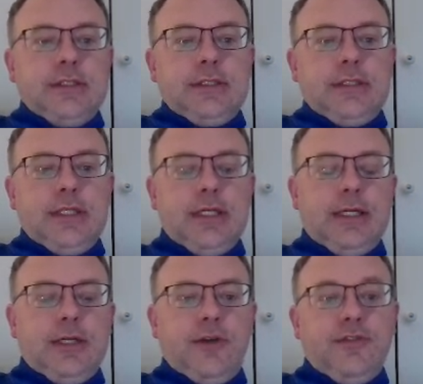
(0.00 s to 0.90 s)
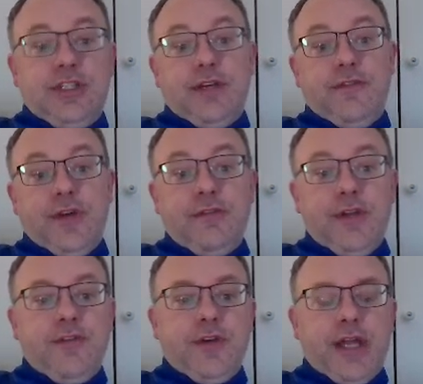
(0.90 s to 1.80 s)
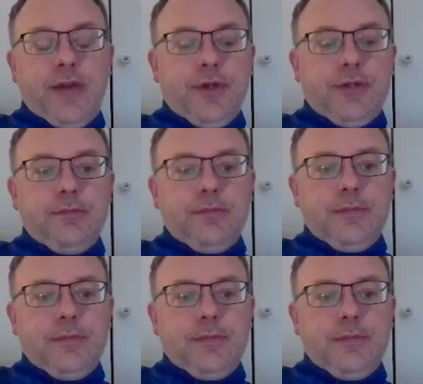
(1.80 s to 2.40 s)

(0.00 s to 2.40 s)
Obviously I'm favourite if I carry on.